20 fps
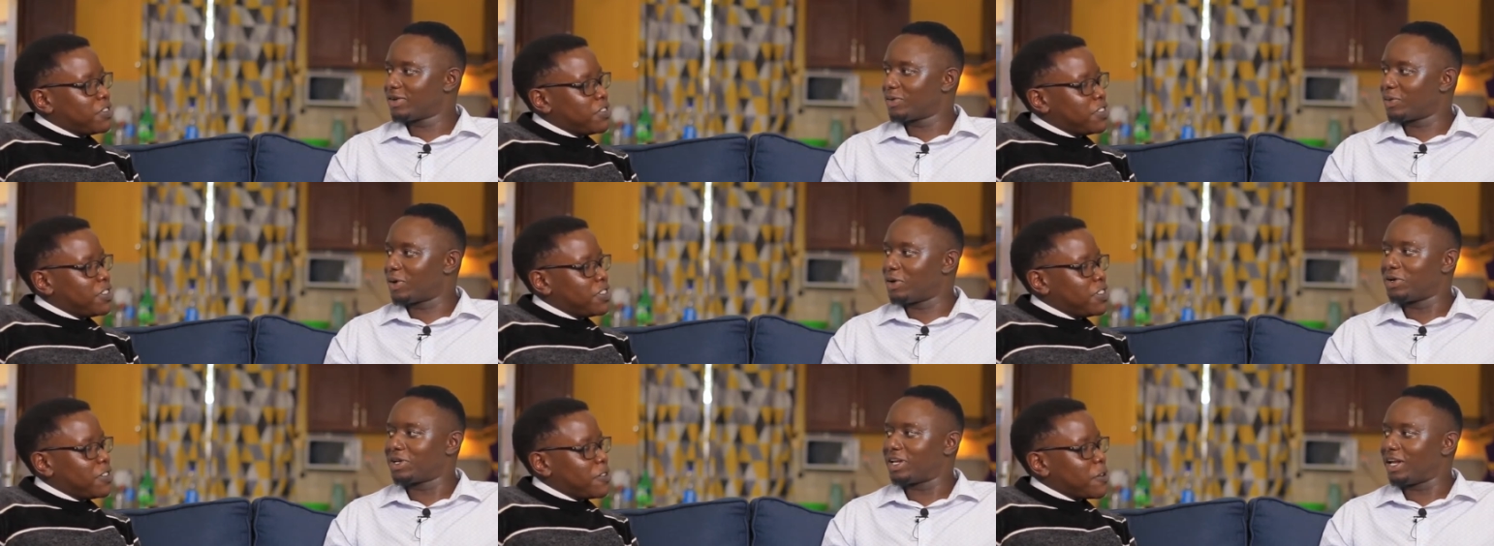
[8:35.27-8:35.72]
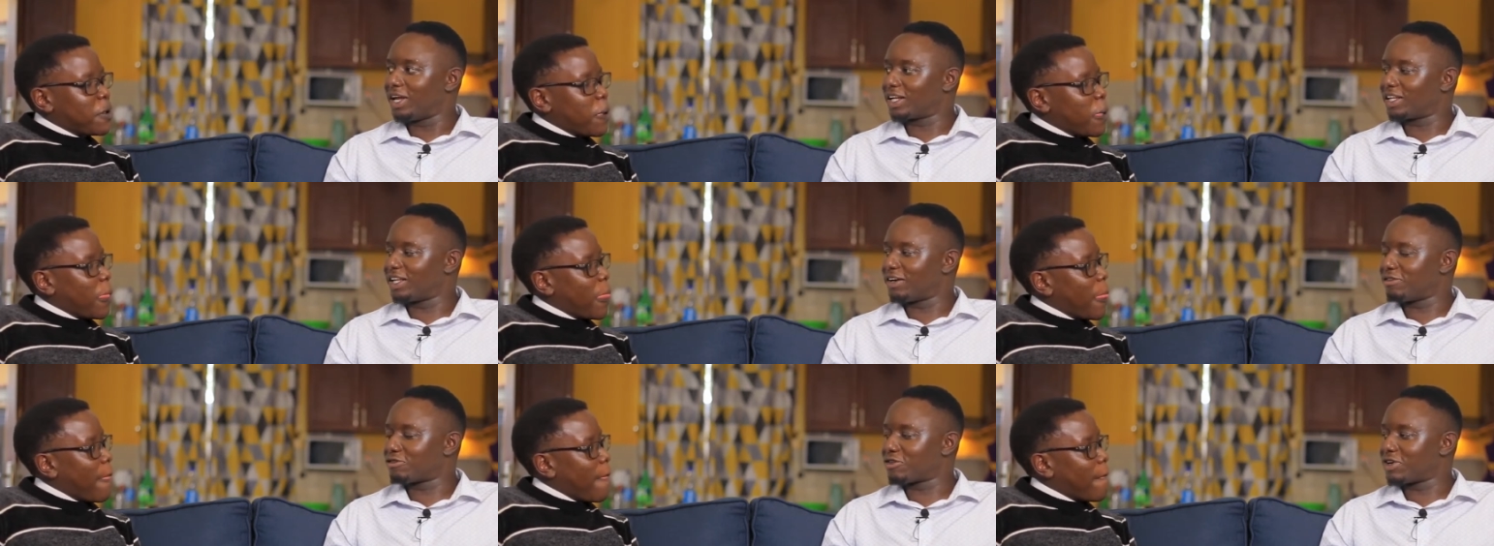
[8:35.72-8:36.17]
Speaker 1: We're not
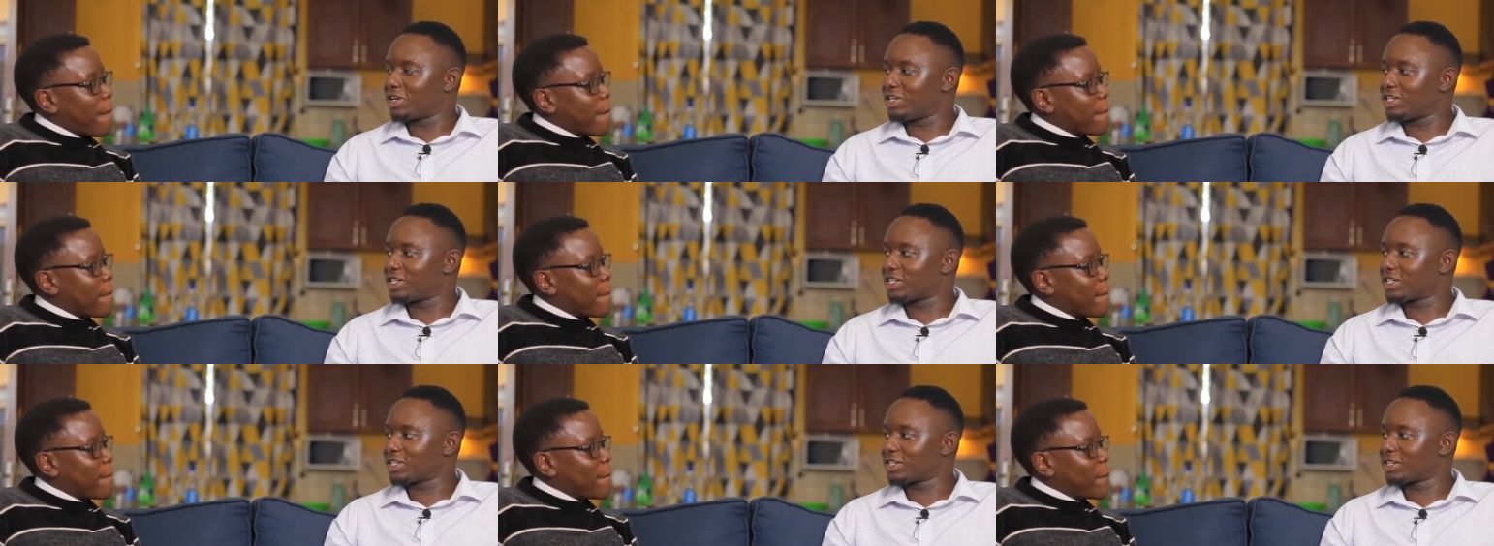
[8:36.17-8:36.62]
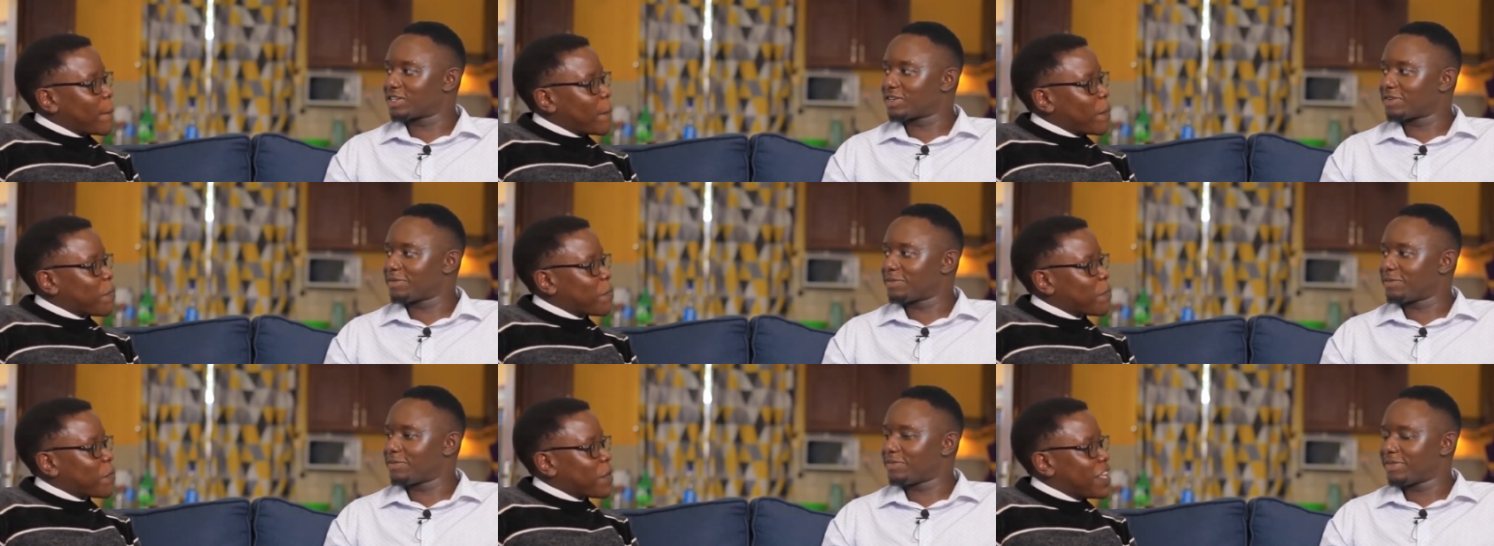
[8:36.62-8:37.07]
like the French.
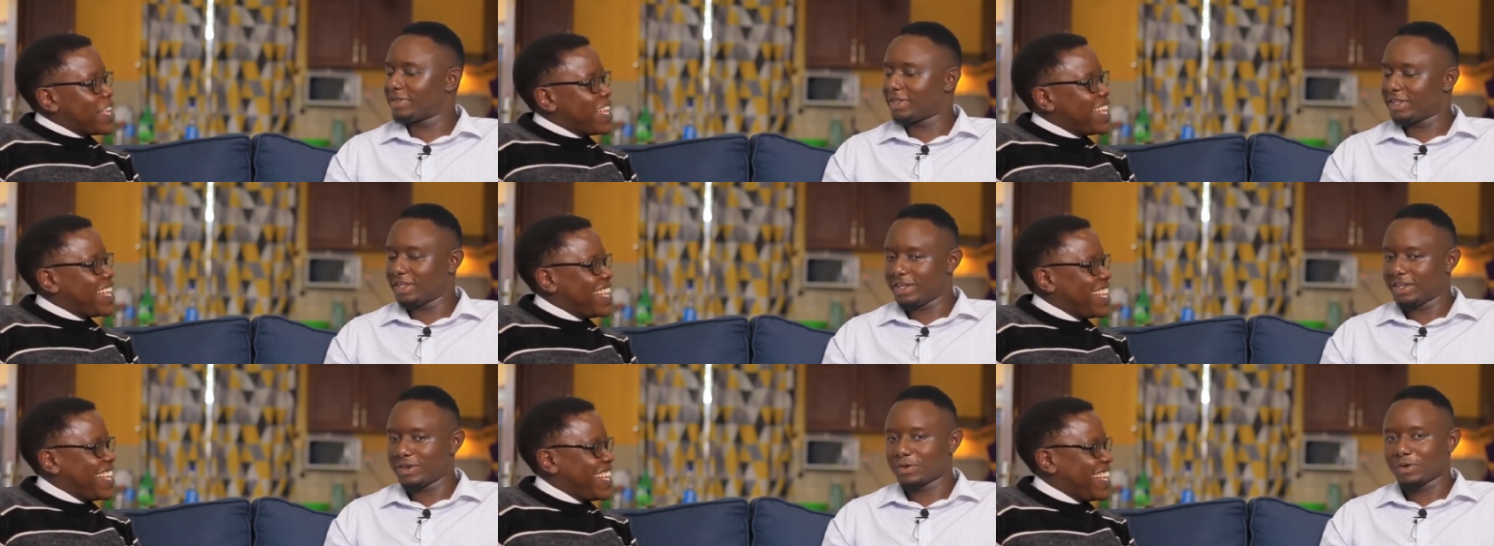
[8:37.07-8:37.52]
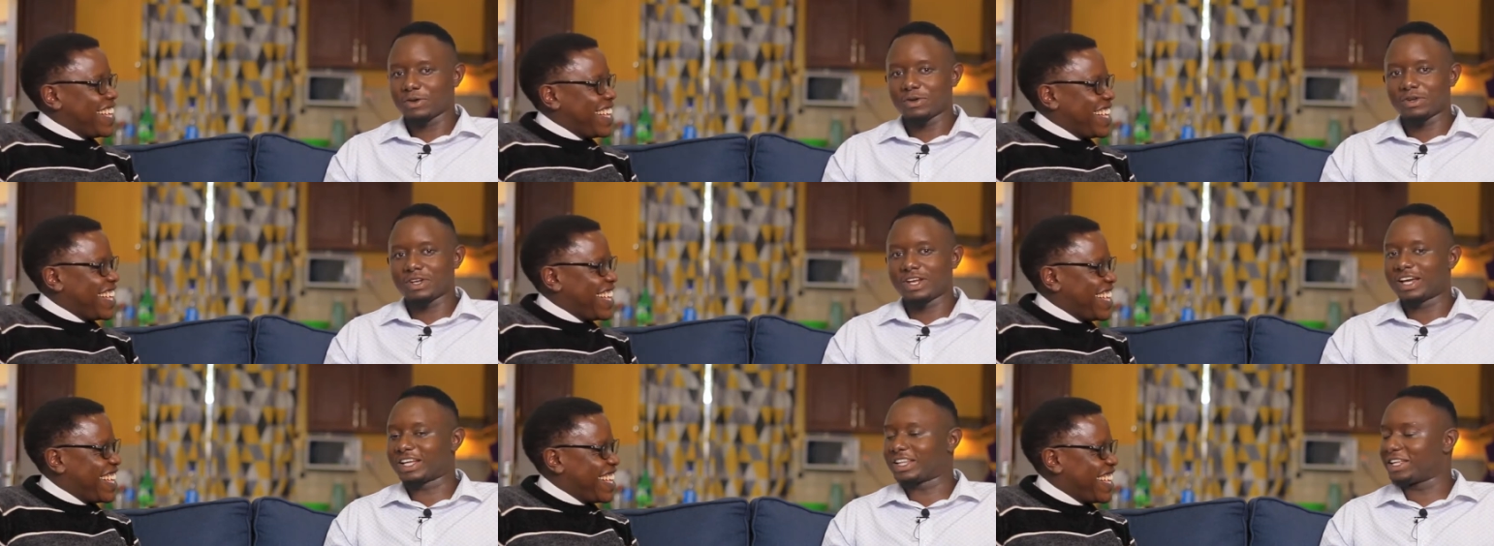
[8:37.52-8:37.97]
We're
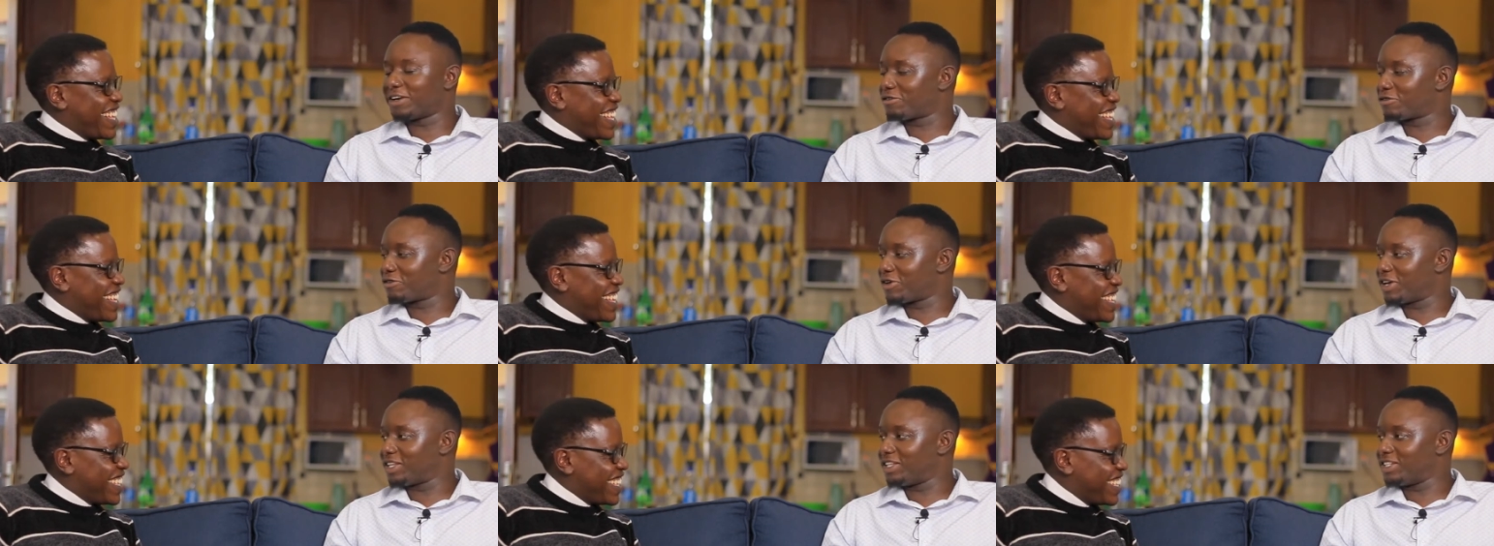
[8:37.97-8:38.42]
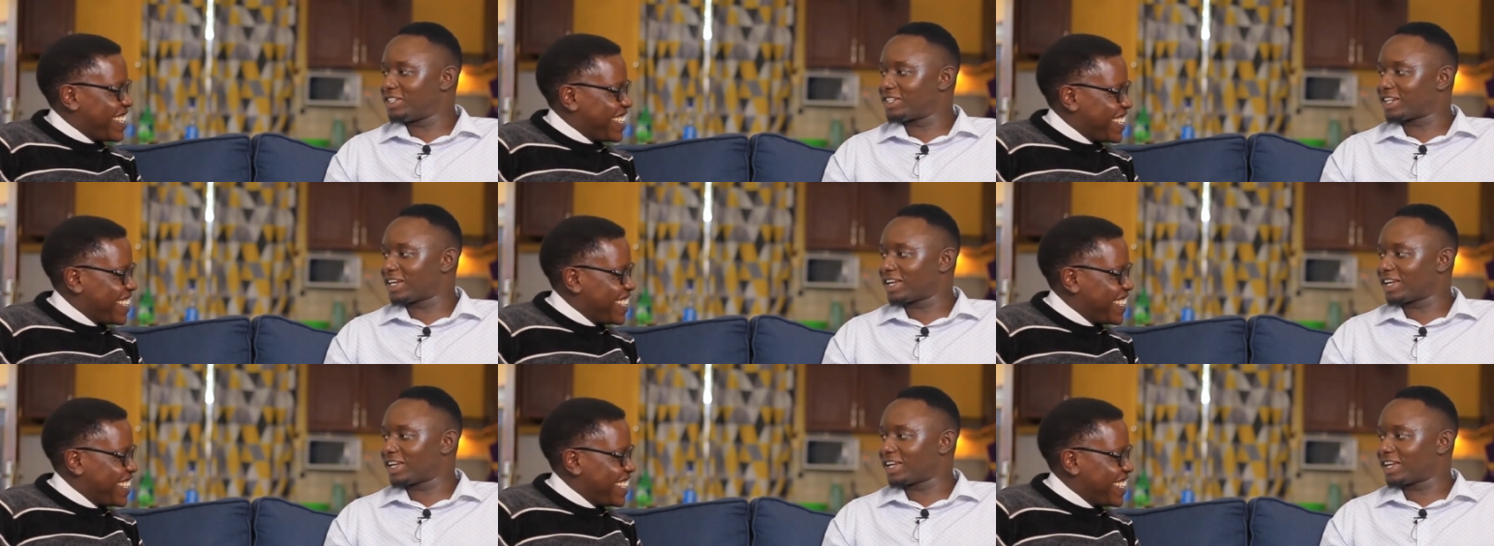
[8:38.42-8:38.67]
not like the French.